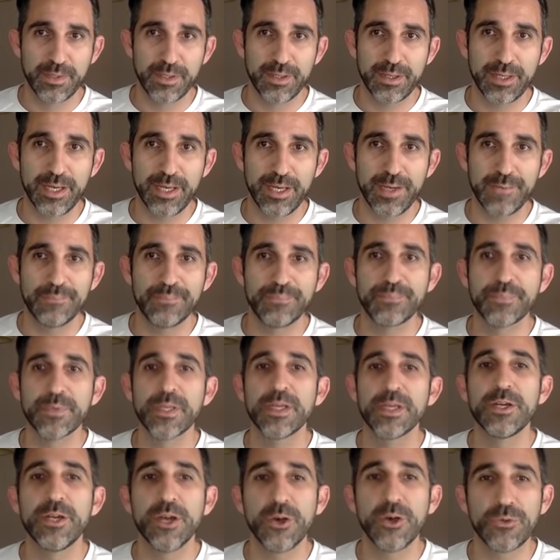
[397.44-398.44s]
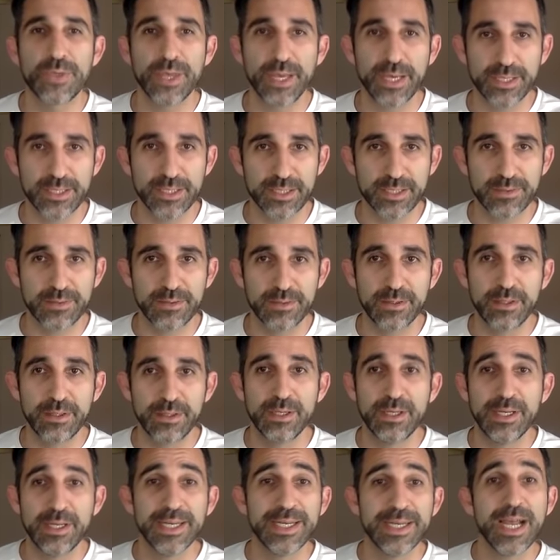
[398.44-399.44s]
okay? No thanks.
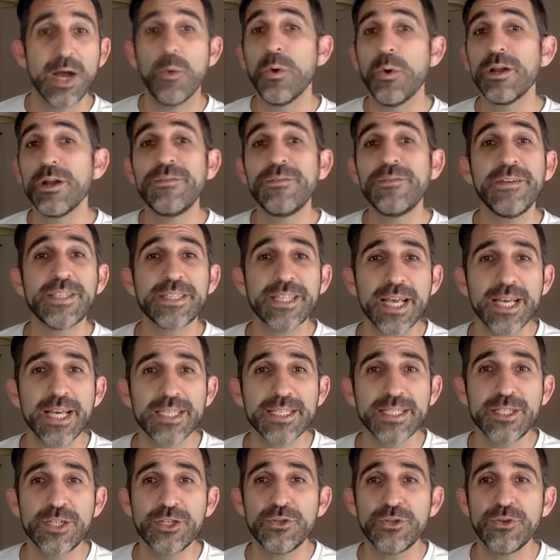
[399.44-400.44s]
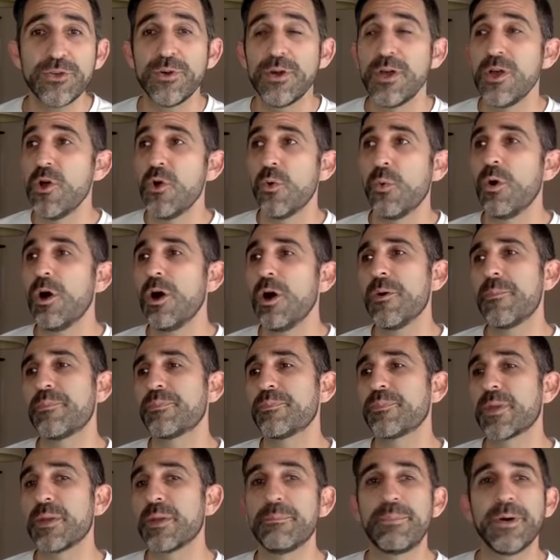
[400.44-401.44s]
Now, what if he says to you, well,
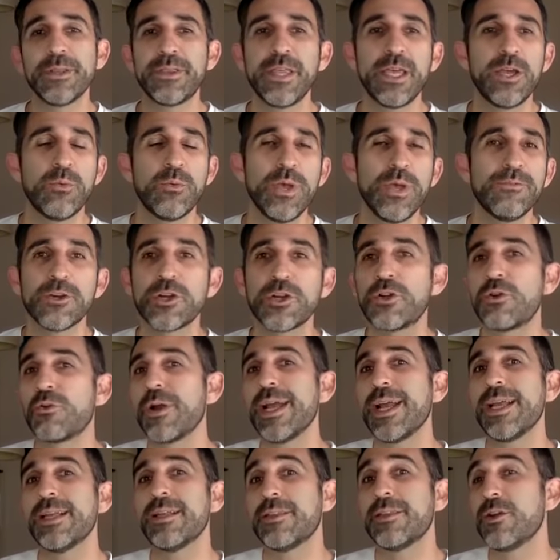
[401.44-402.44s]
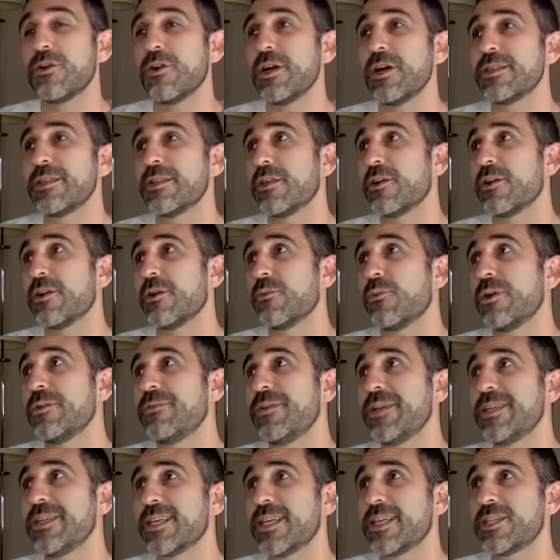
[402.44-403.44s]
but we have a great, what if
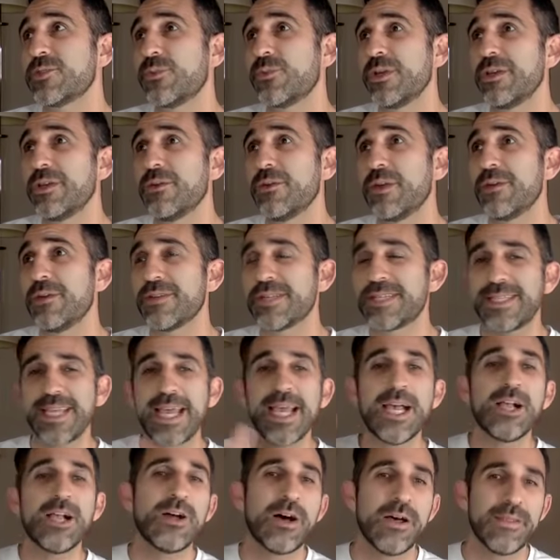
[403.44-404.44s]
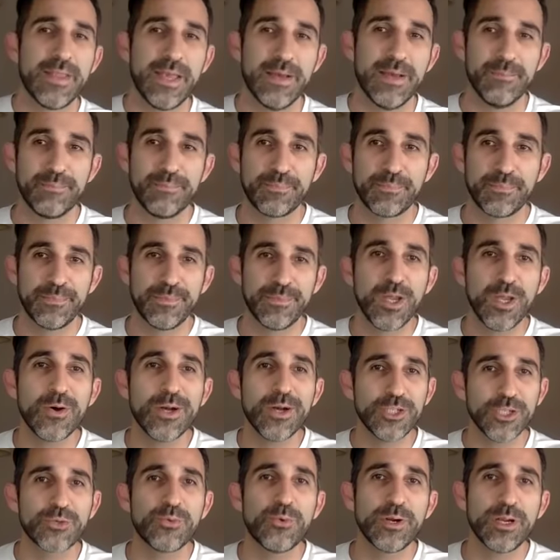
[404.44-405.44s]
he says we have a sale on them? No, I
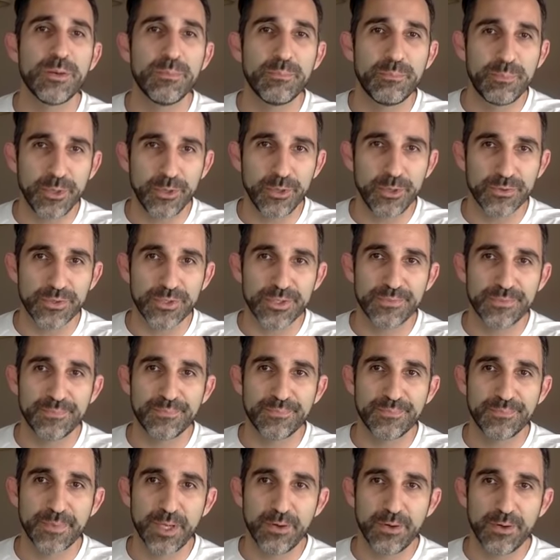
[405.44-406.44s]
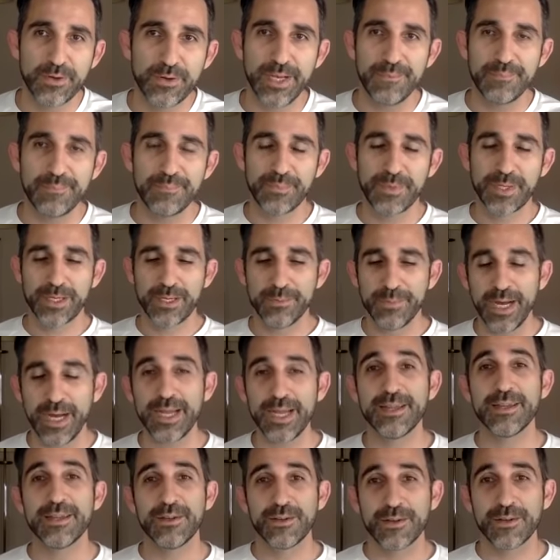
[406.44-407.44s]
just wanted boots. Okay, goodbye.
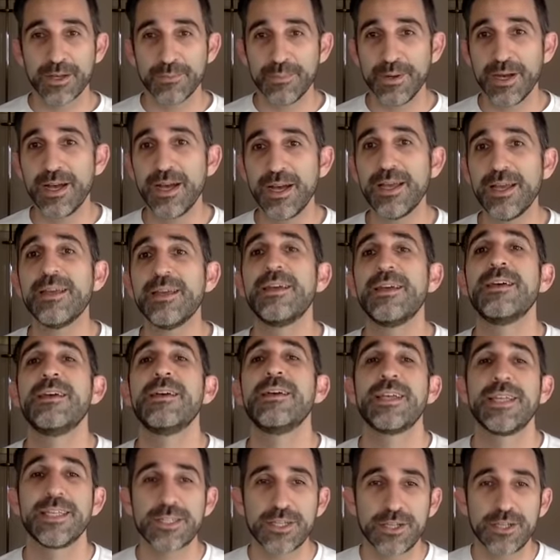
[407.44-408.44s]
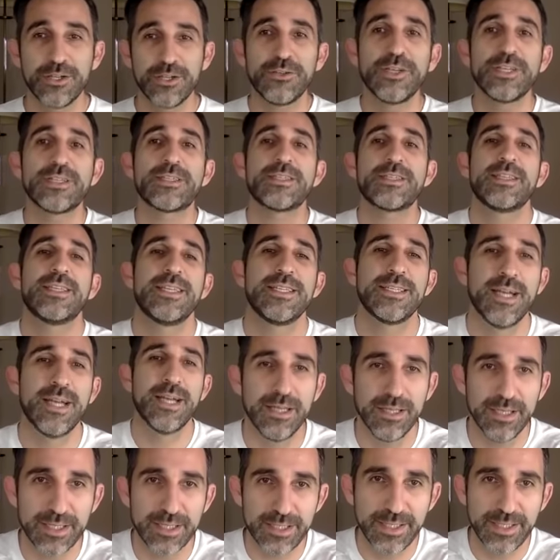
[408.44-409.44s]
Goodbye. He's clueless. He's
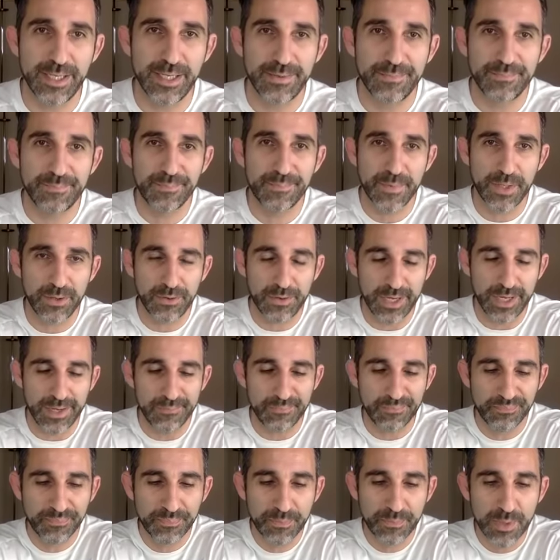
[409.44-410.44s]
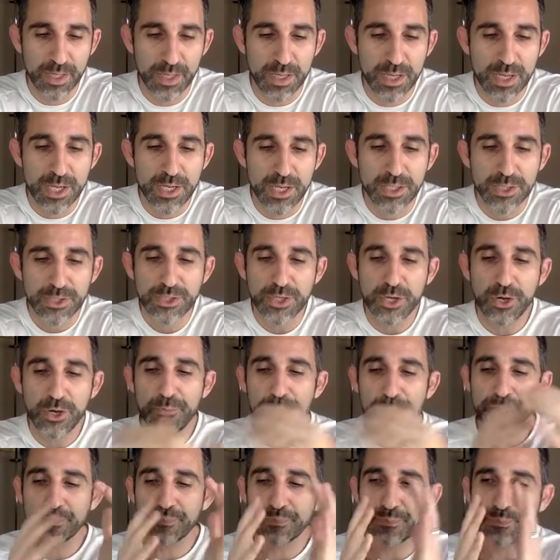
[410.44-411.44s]
not listening. Okay.
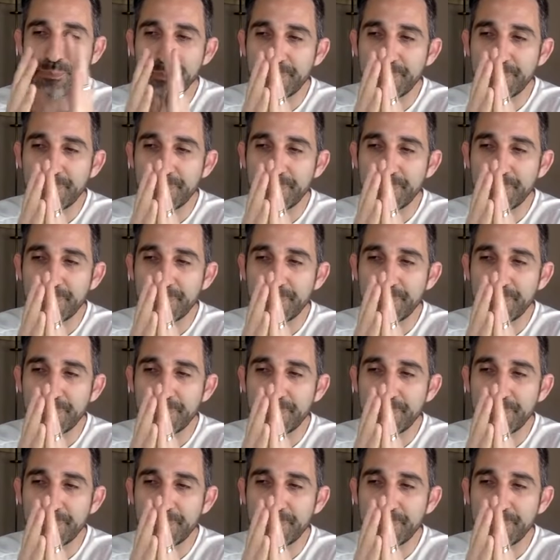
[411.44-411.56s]
So